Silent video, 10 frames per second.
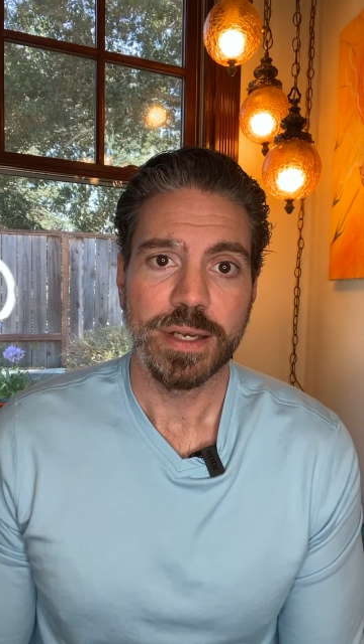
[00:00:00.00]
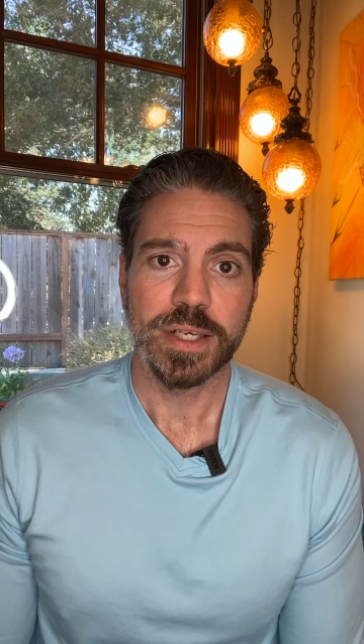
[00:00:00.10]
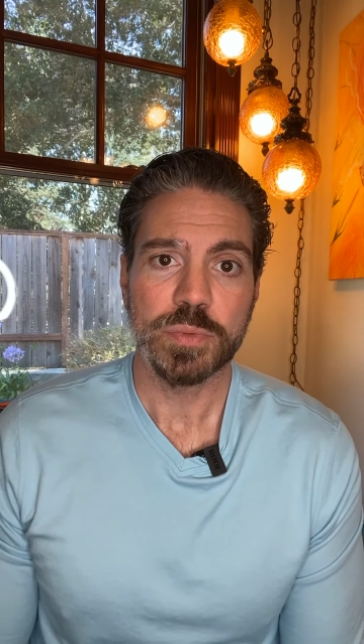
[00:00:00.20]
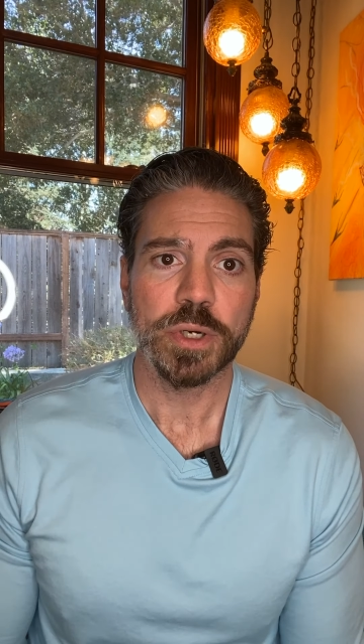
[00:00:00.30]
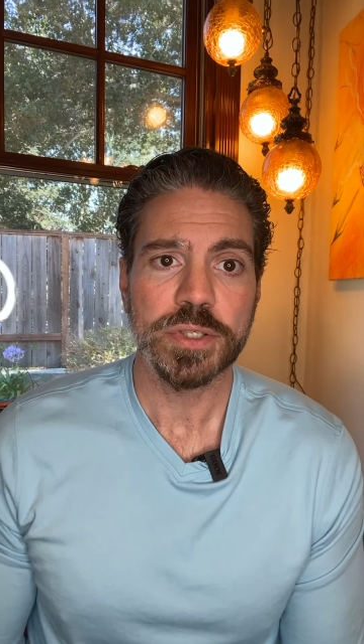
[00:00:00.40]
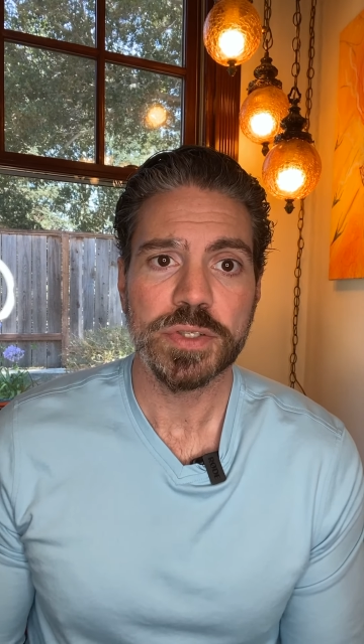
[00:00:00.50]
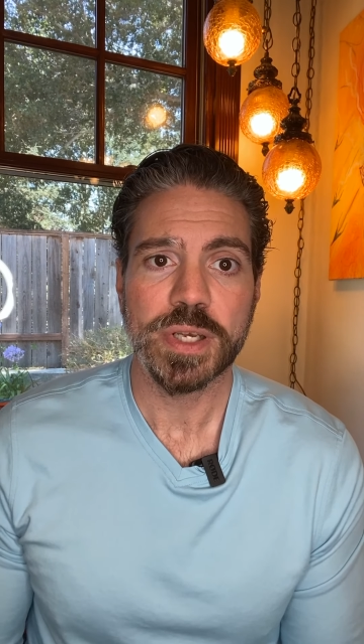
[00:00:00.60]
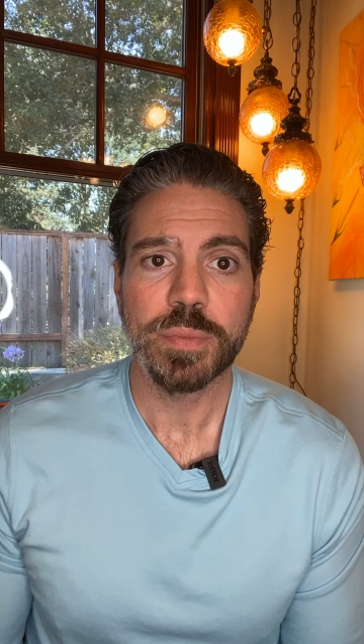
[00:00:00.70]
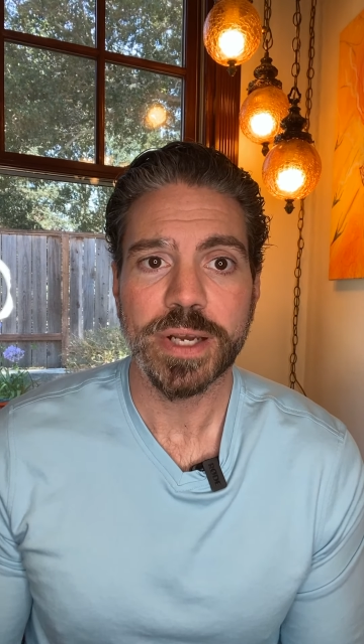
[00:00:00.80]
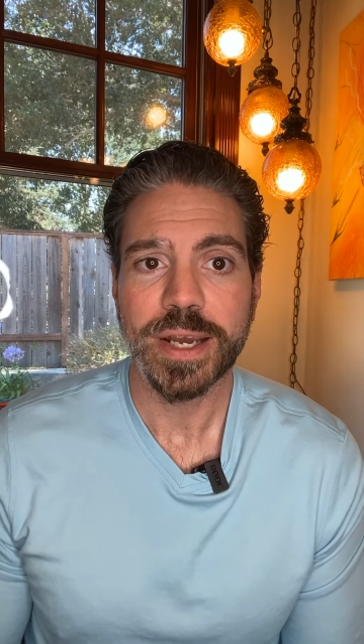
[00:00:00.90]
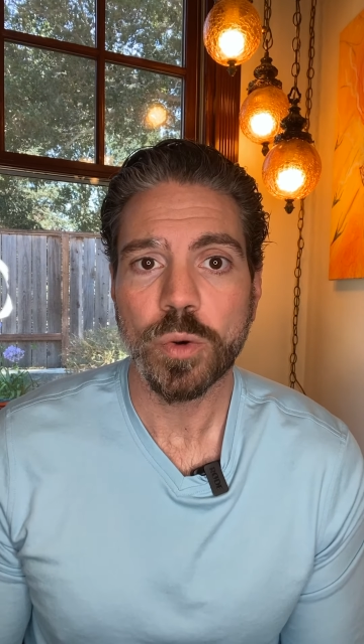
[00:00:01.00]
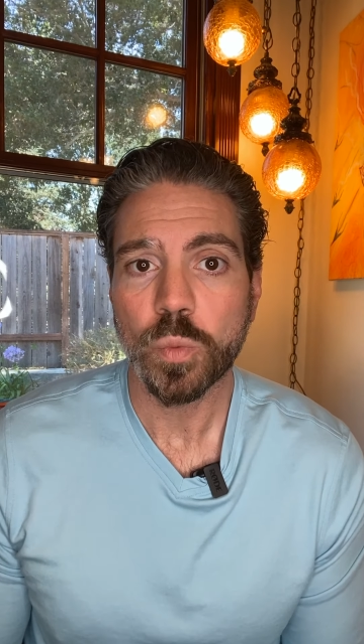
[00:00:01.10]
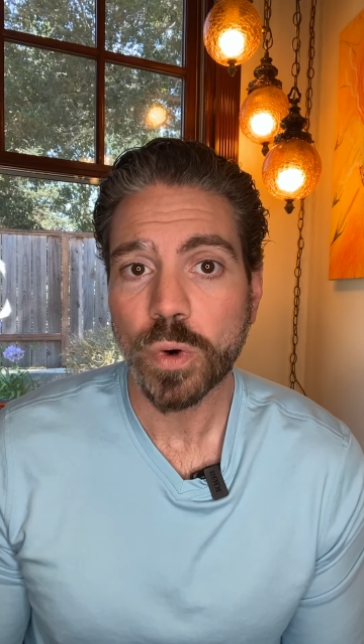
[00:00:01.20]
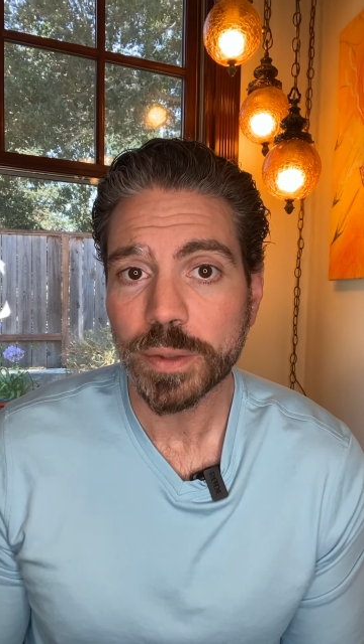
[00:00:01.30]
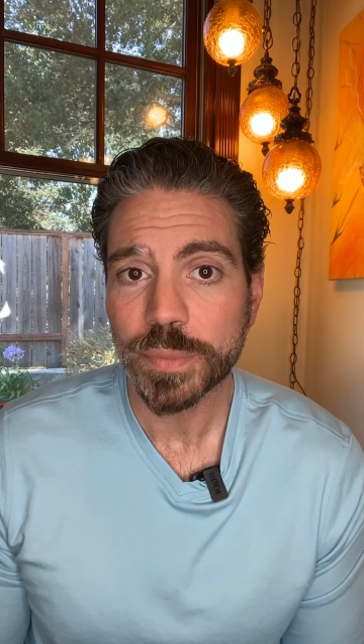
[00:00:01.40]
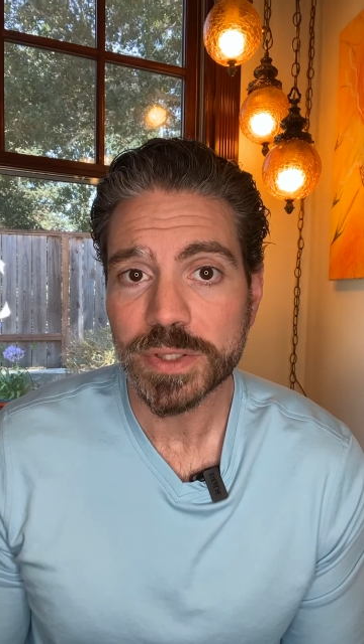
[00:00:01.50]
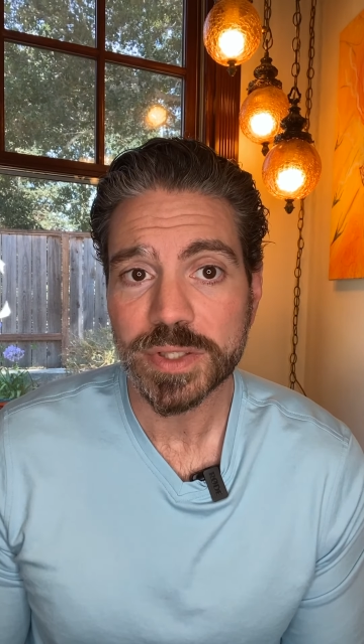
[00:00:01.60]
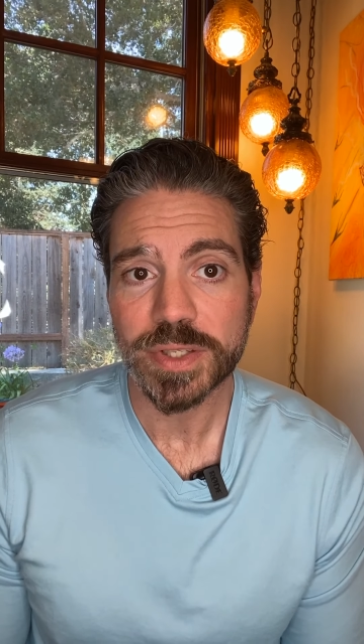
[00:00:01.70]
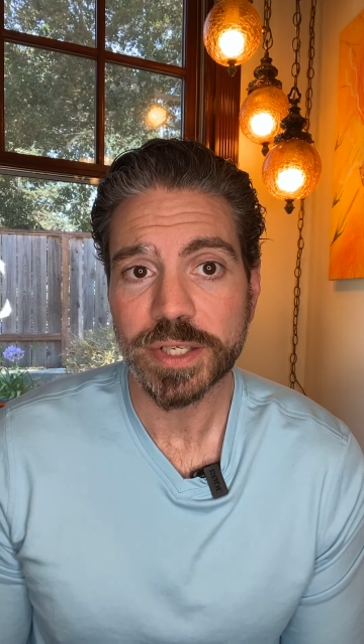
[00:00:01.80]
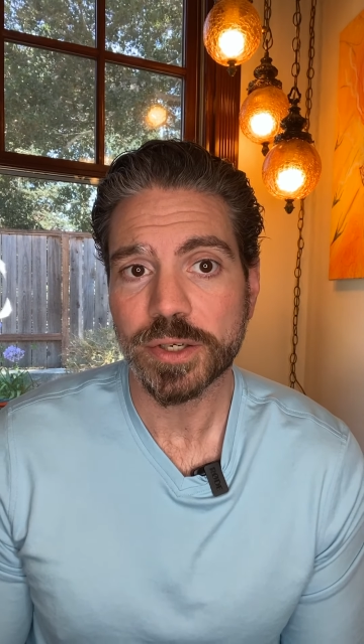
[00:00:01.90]
As much as they might help one business,
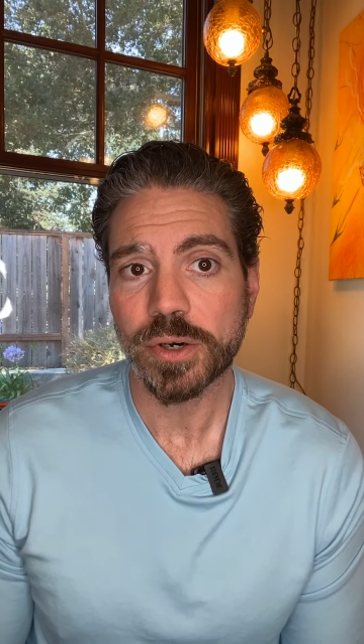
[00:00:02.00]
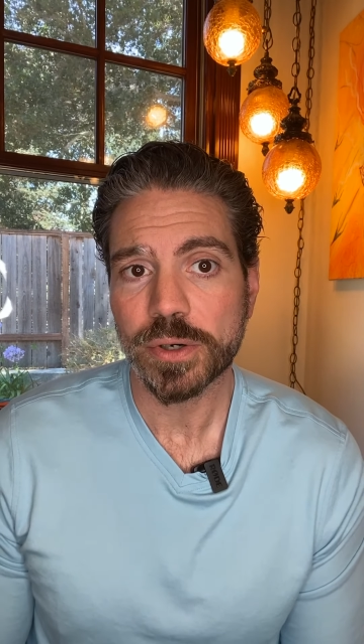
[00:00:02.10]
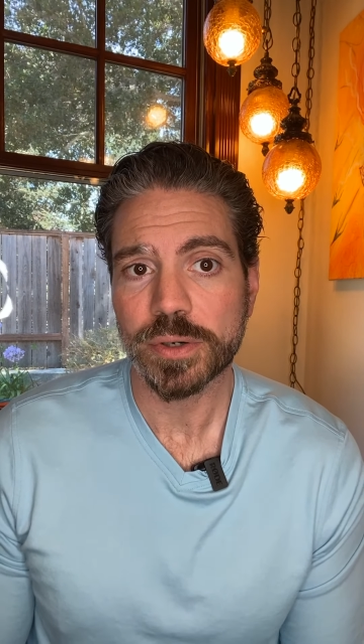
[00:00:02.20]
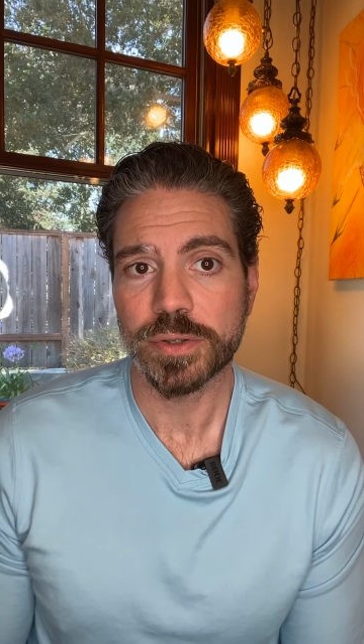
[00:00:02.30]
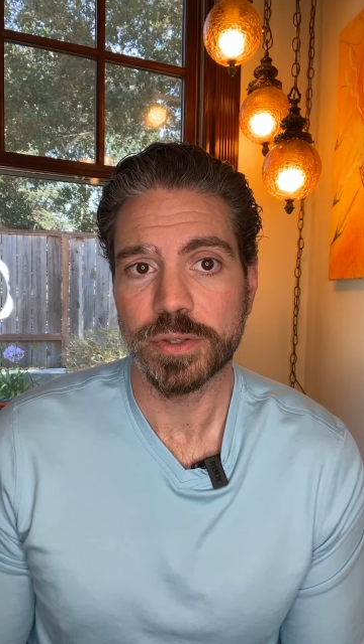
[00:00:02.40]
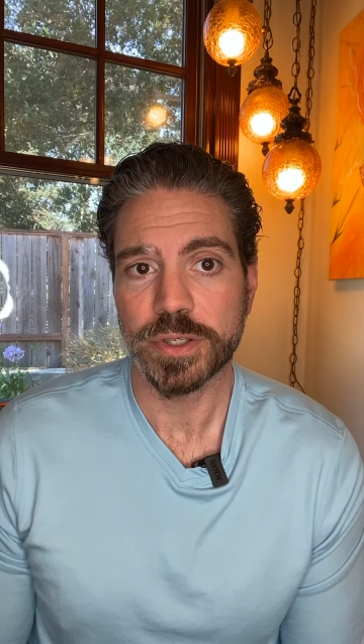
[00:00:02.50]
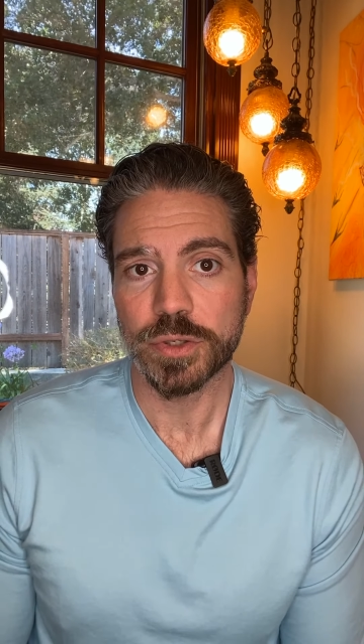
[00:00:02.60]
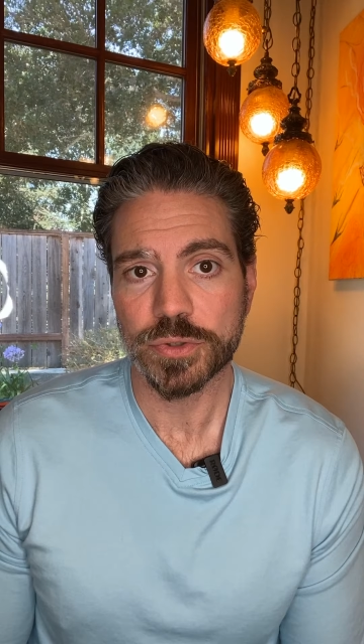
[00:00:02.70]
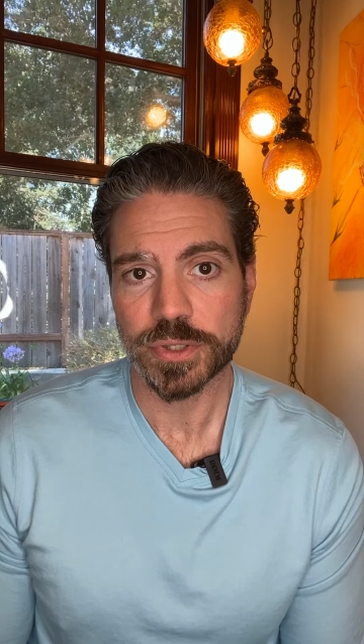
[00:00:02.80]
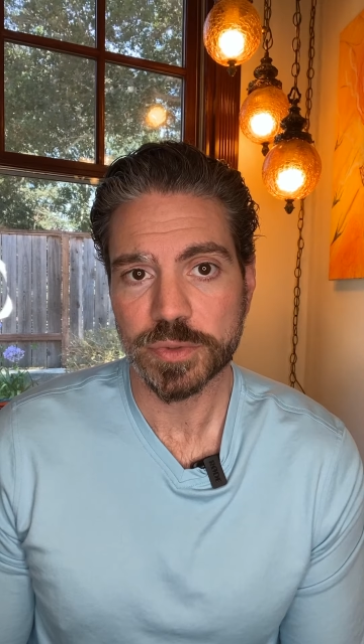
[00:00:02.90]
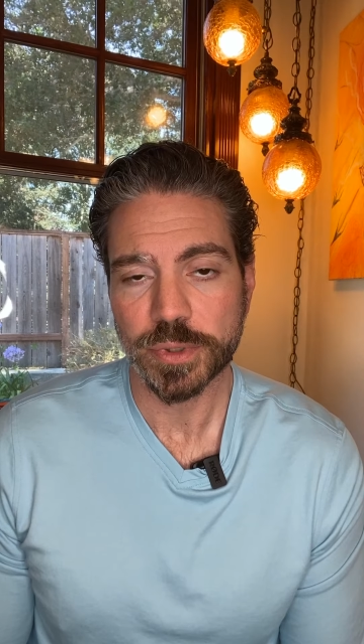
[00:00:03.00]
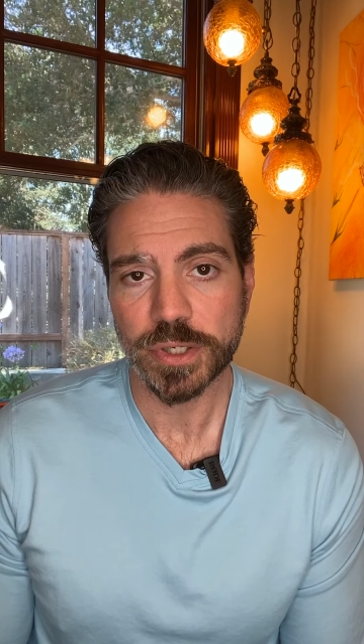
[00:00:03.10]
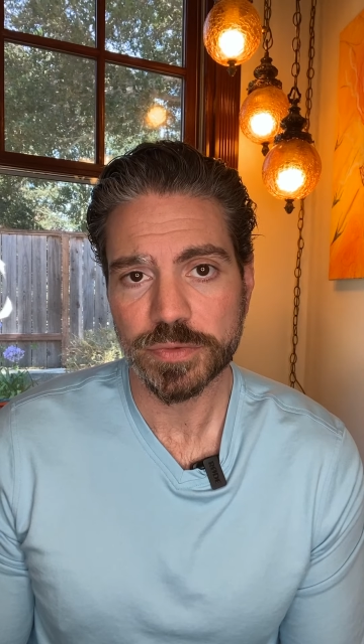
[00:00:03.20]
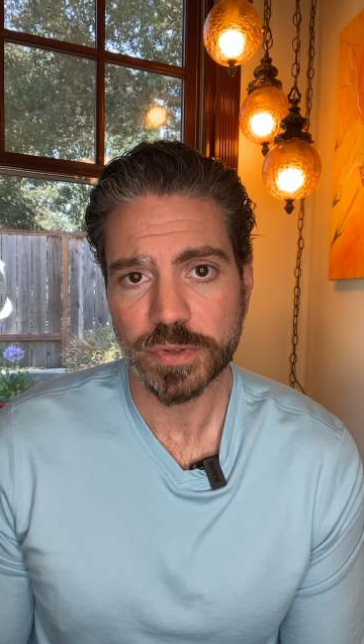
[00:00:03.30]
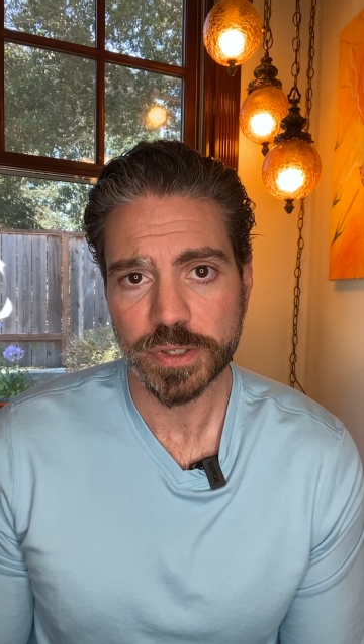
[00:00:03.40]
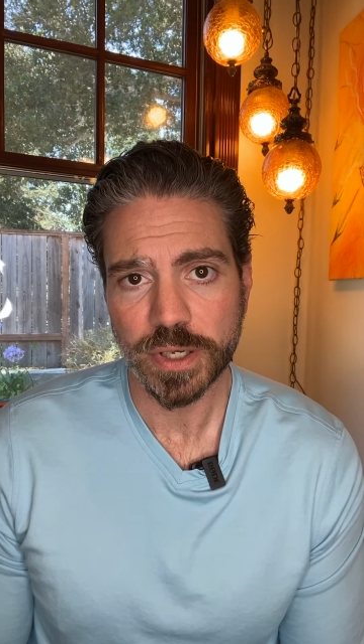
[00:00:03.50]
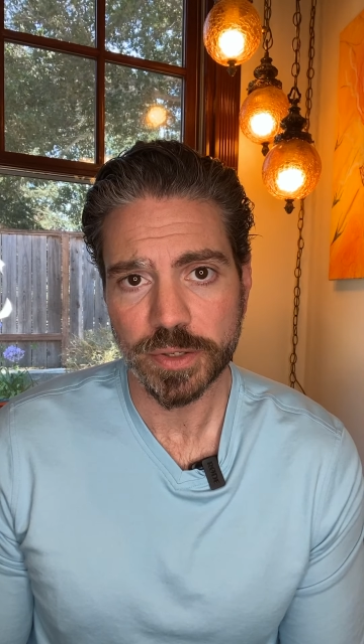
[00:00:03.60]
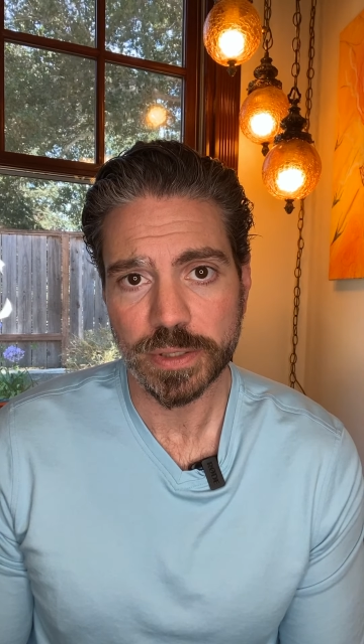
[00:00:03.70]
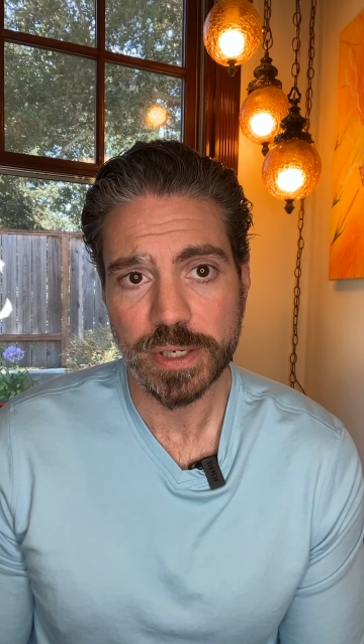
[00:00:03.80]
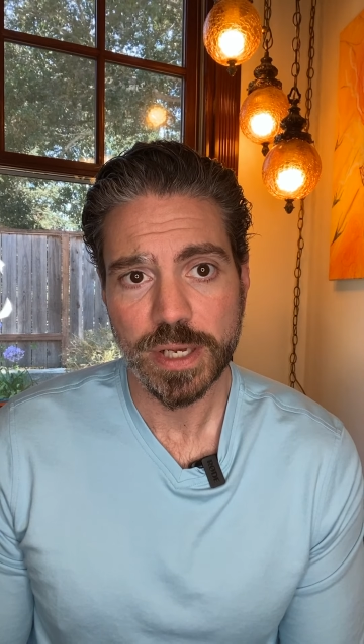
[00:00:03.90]
they could hurt the user experience for another.